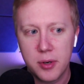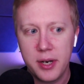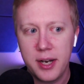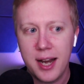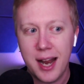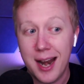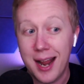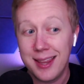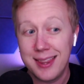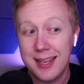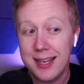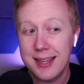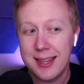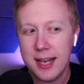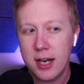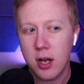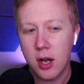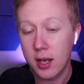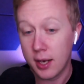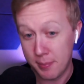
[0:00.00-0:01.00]
it. And I think they
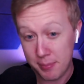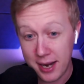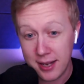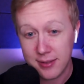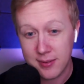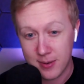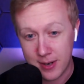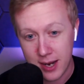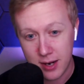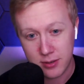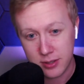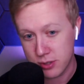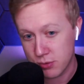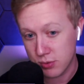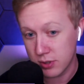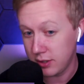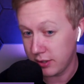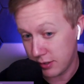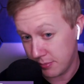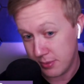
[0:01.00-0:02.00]
call it Panther now because
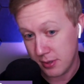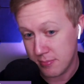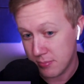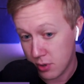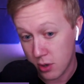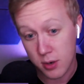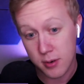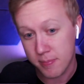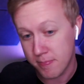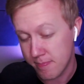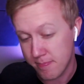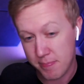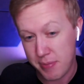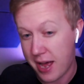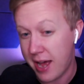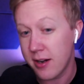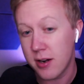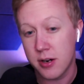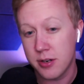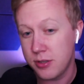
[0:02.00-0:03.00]
we're a little bit more
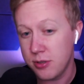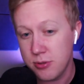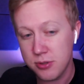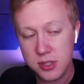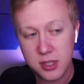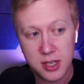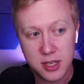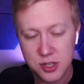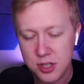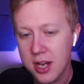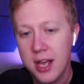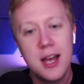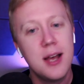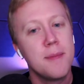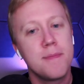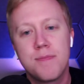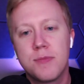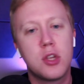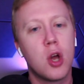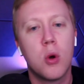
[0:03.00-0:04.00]
Pat Narduzzi ish.
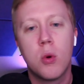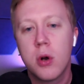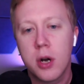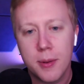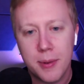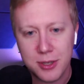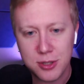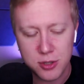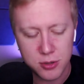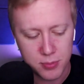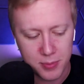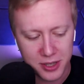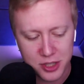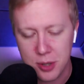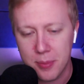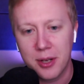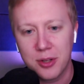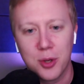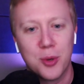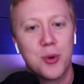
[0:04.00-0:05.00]
Don't worry about too much
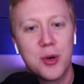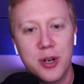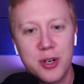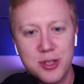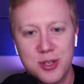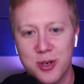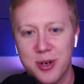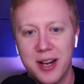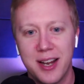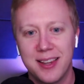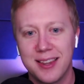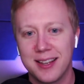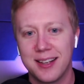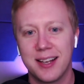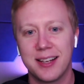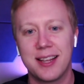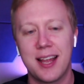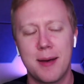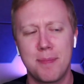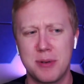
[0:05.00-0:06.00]
about the words or anything
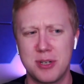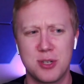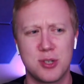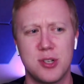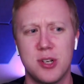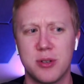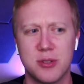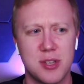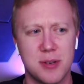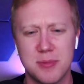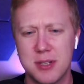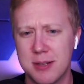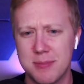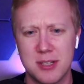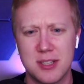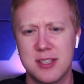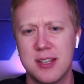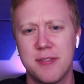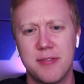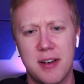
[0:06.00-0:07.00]
like that, but just know sometimes
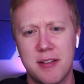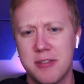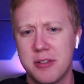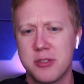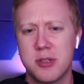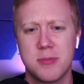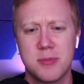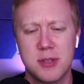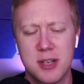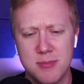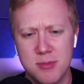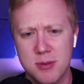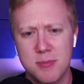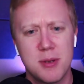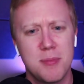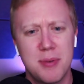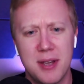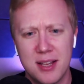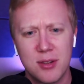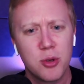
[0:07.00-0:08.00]
I'll say 5 sometimes I
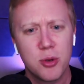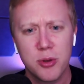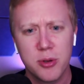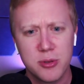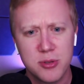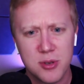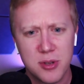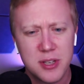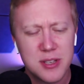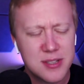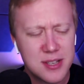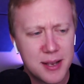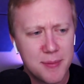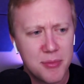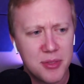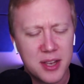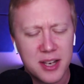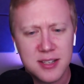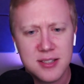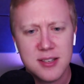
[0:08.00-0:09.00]
mean Panther. Those are the same
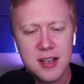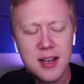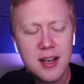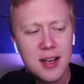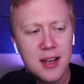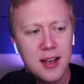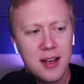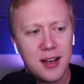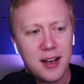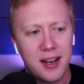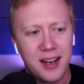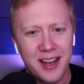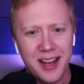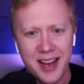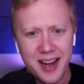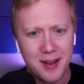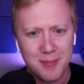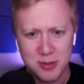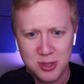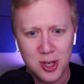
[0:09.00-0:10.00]
things. Uh,
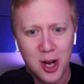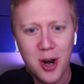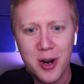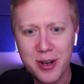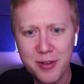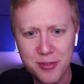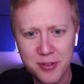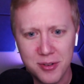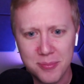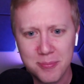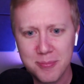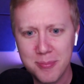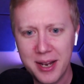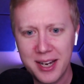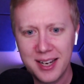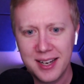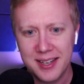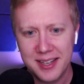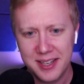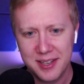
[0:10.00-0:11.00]
and I'm sorry for
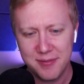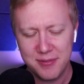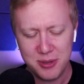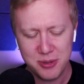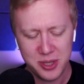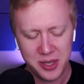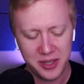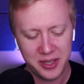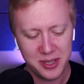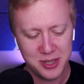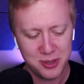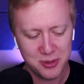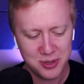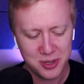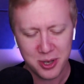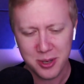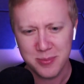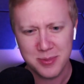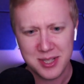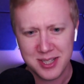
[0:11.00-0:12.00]
making it confusingly two
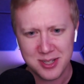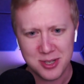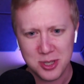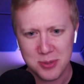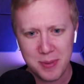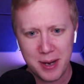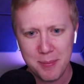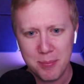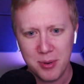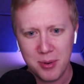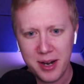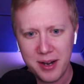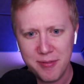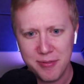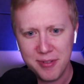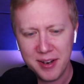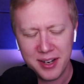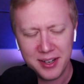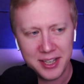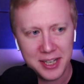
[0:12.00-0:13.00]
terms. It's just my brain
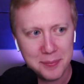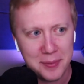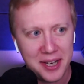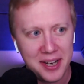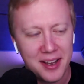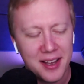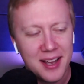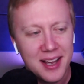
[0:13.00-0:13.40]
failing me.